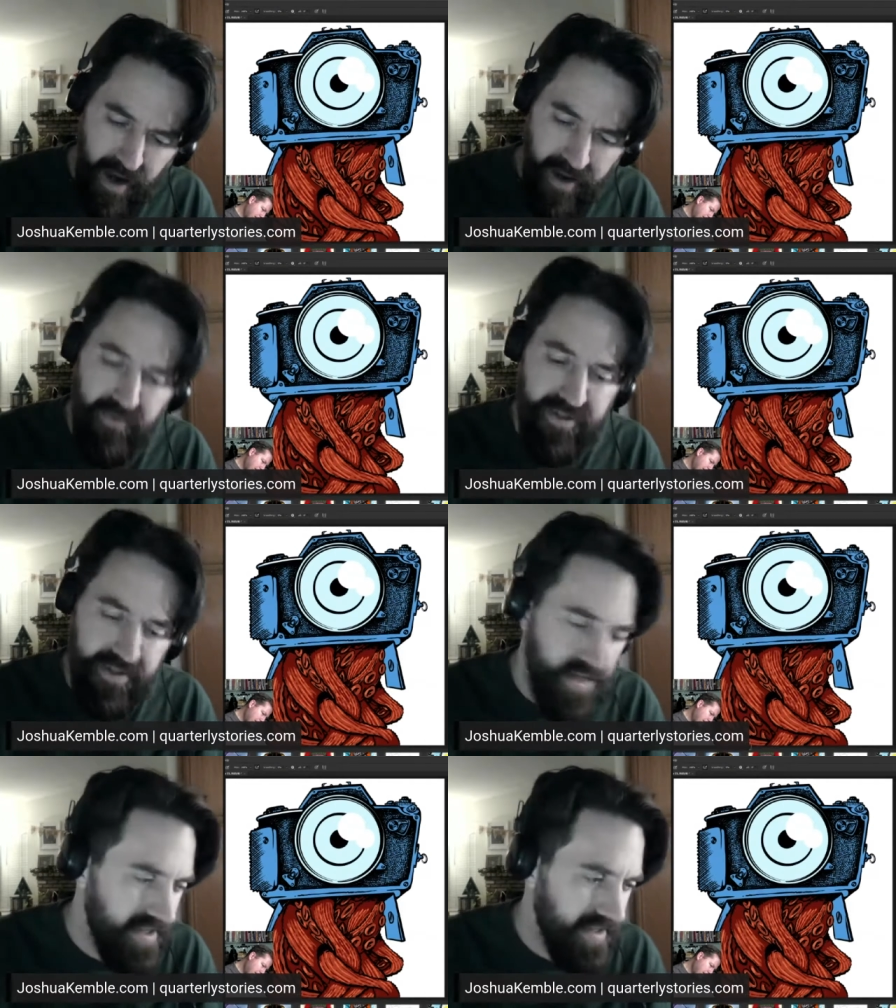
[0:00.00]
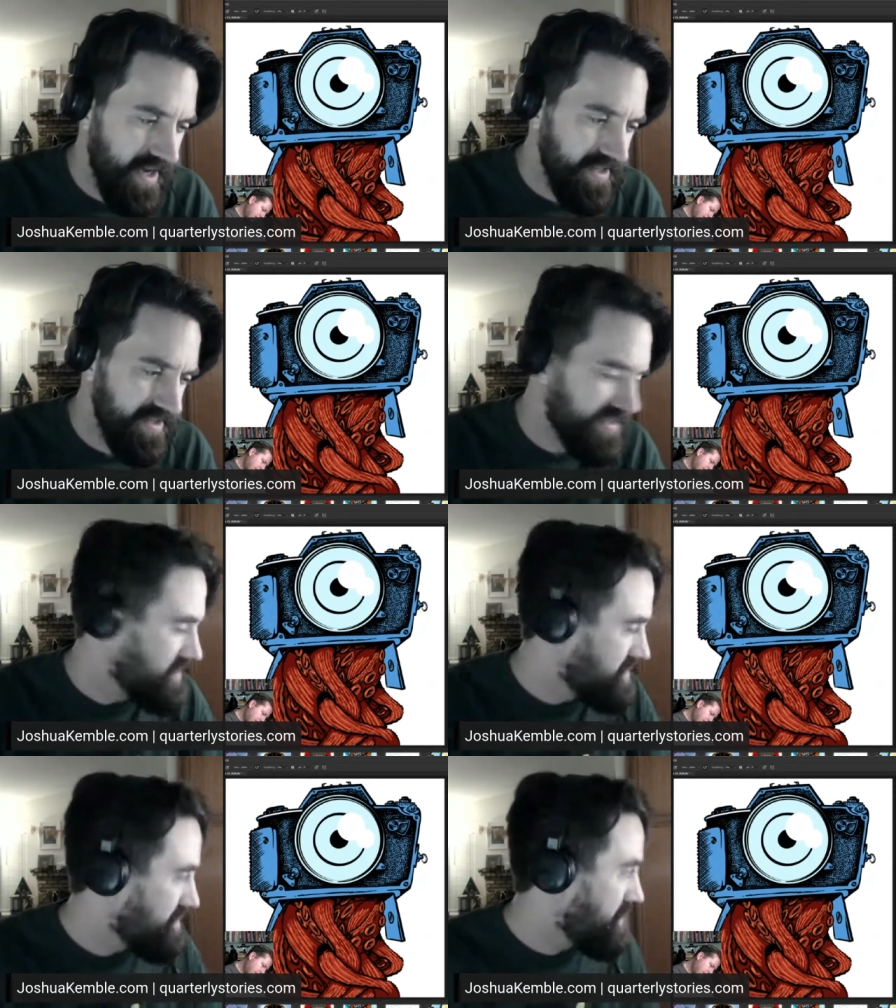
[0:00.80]
was legalized, it's
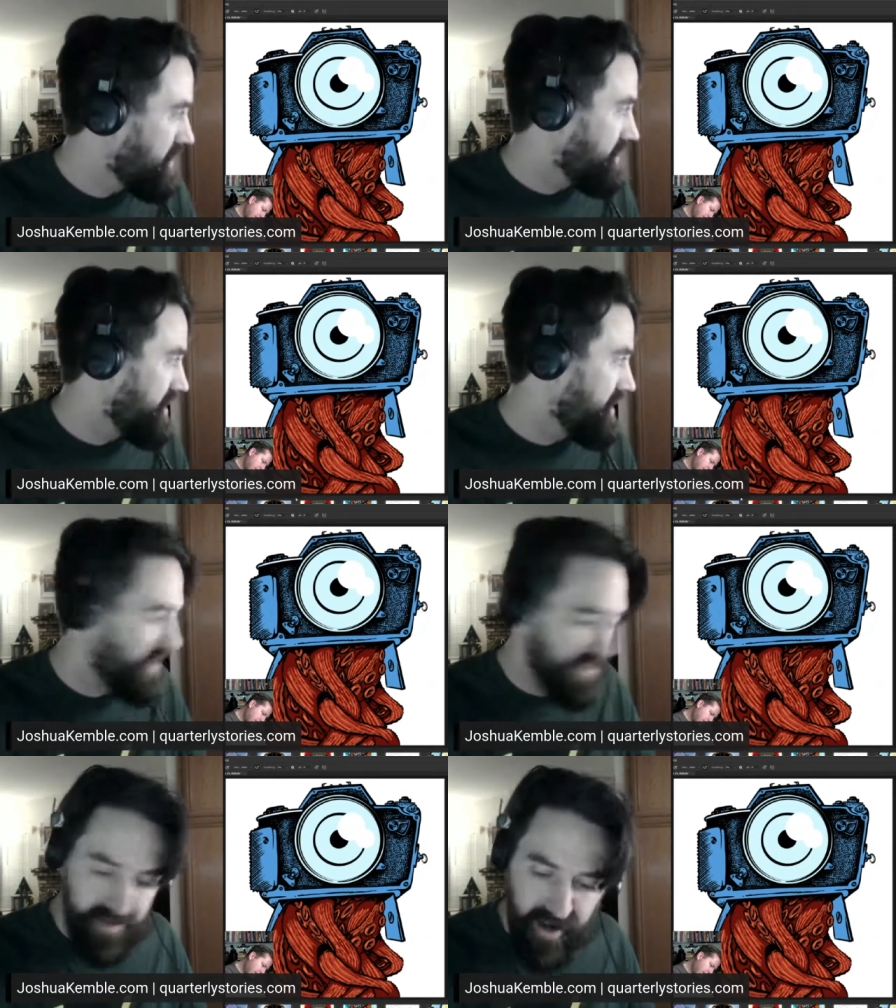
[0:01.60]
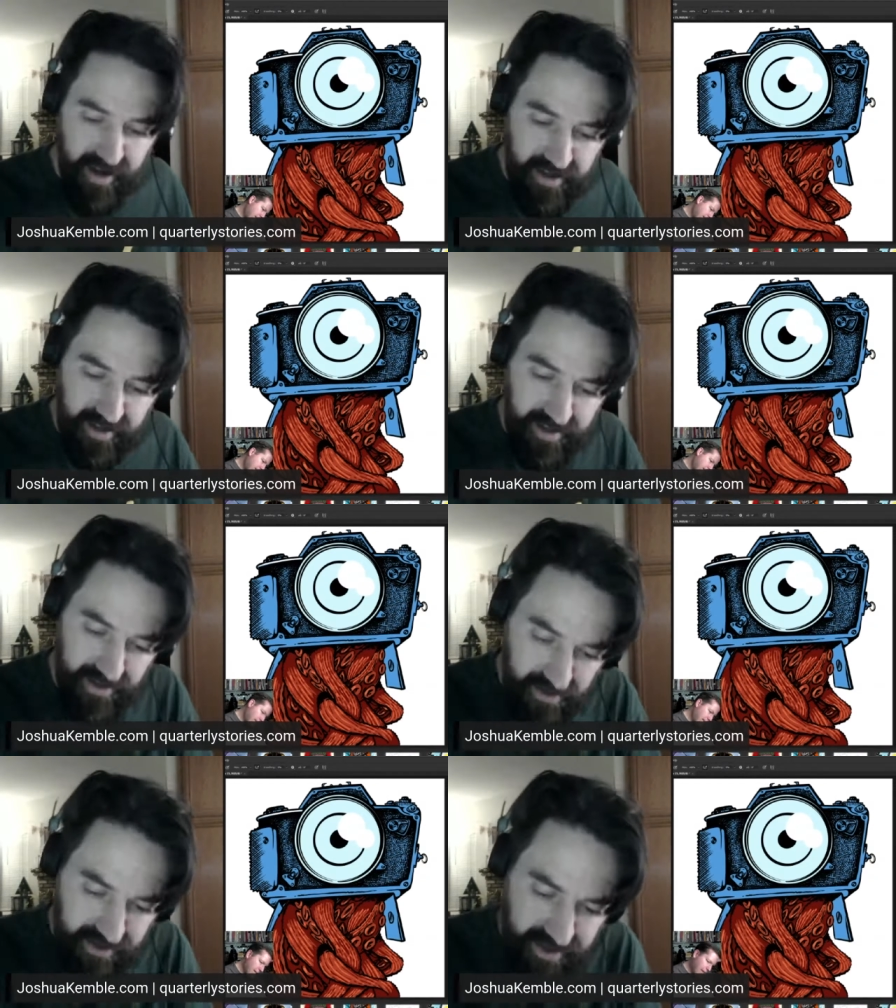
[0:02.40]
somebody that I
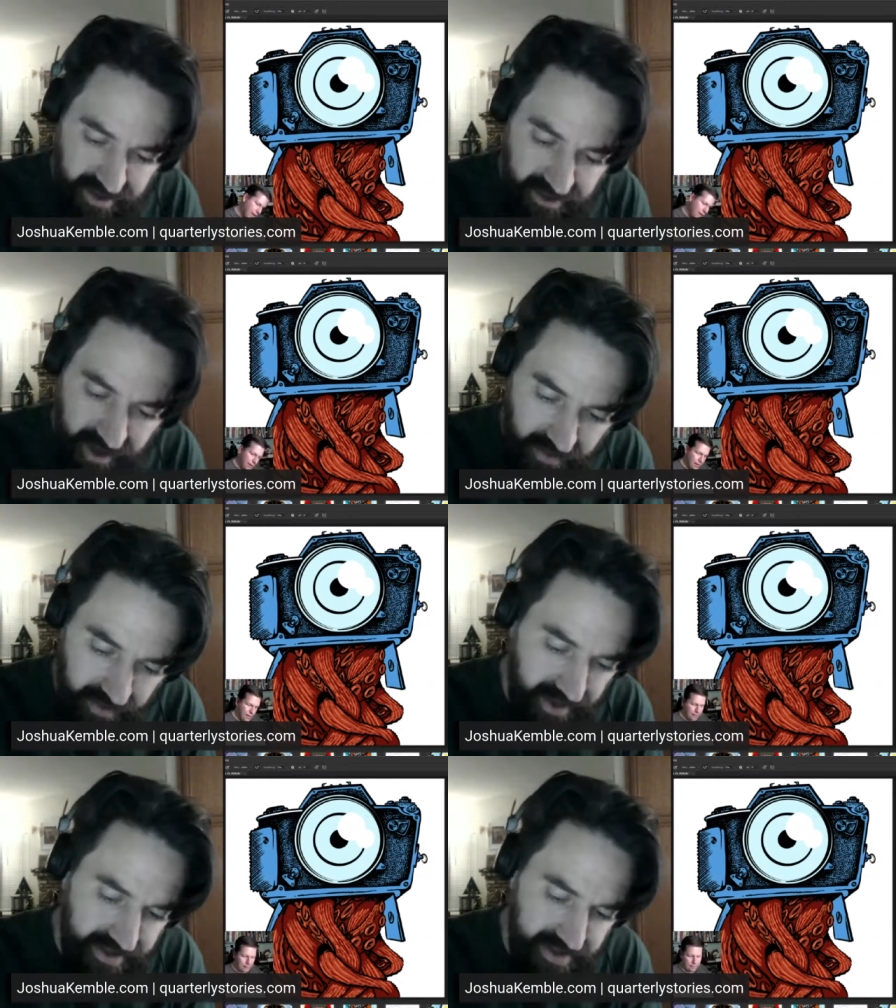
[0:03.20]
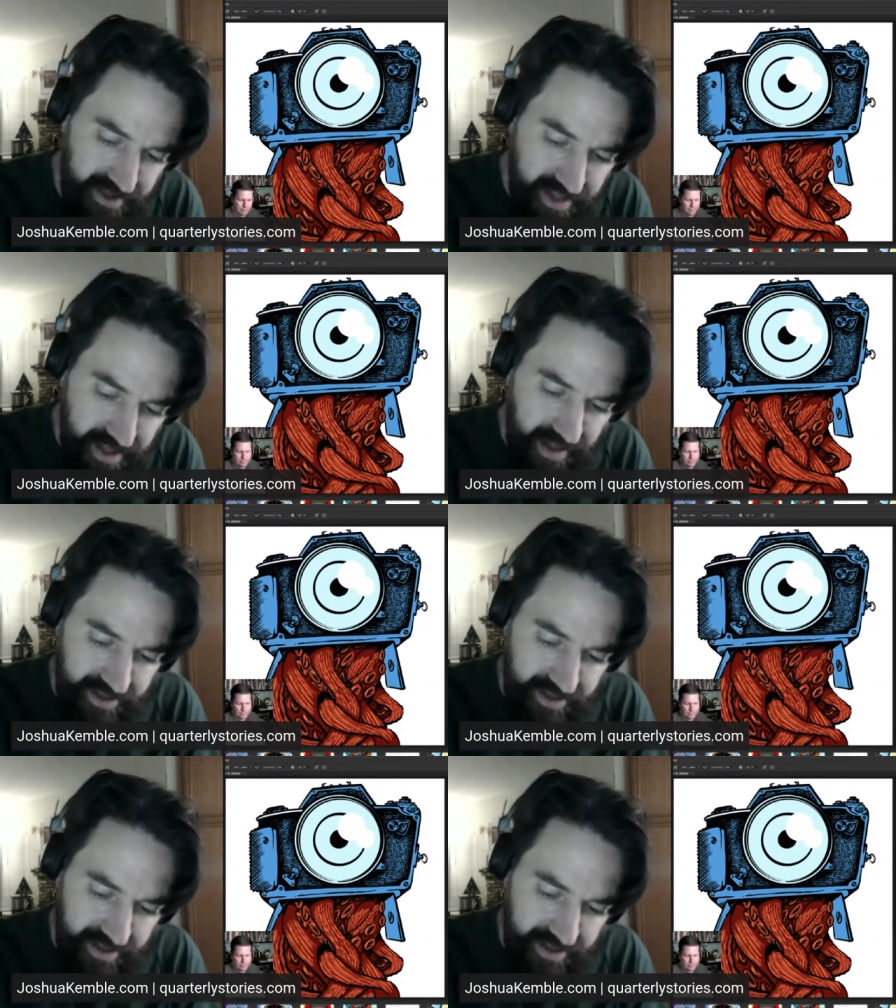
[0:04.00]
used to do that with as a teenager,